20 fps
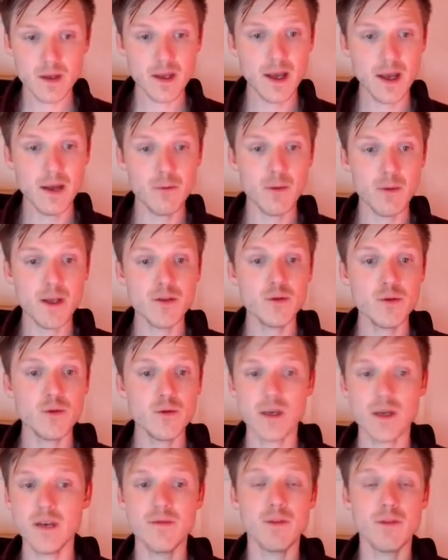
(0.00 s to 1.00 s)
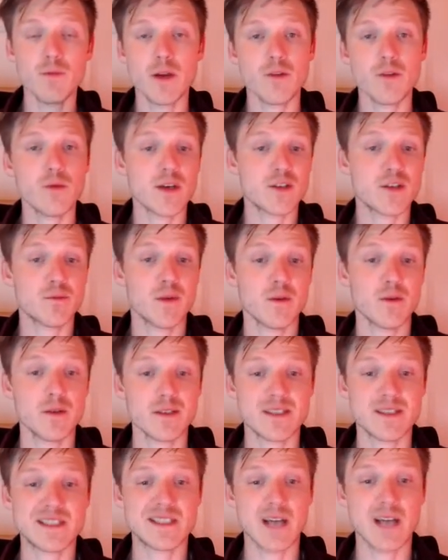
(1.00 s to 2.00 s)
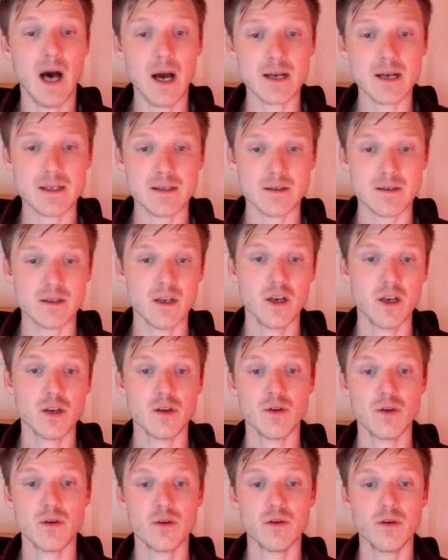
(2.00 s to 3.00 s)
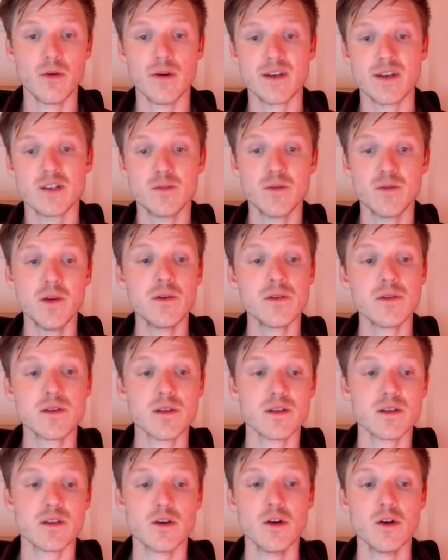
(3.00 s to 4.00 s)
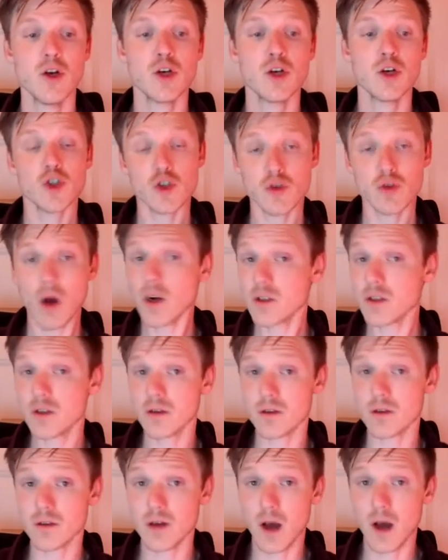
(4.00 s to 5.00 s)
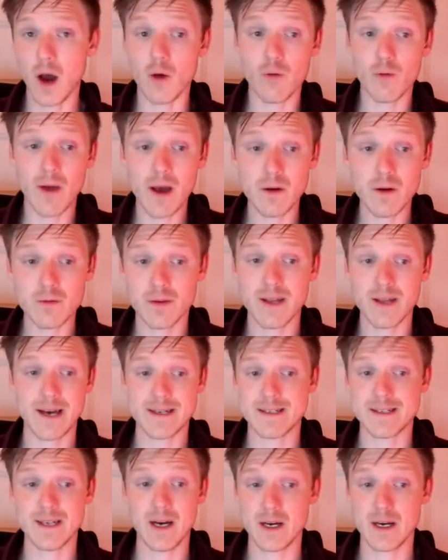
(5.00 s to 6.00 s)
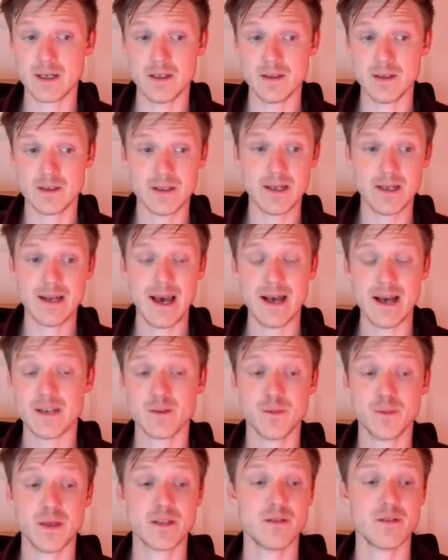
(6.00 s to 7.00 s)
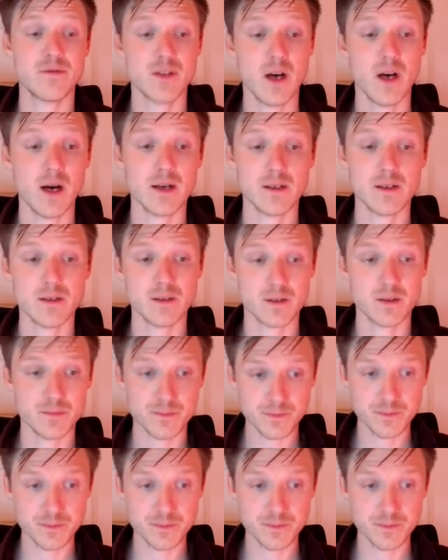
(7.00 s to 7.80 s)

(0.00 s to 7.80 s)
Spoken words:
even when you experience darkness, your experience is still structured around that darkness, that aspect of darkness.